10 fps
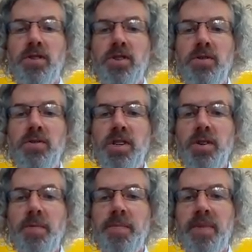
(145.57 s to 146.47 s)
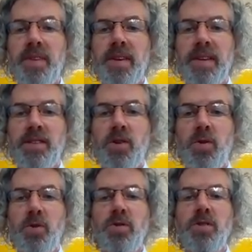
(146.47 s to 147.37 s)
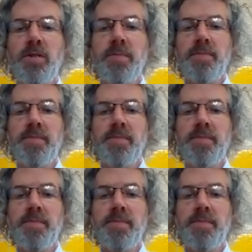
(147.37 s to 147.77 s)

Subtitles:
Due to is cause.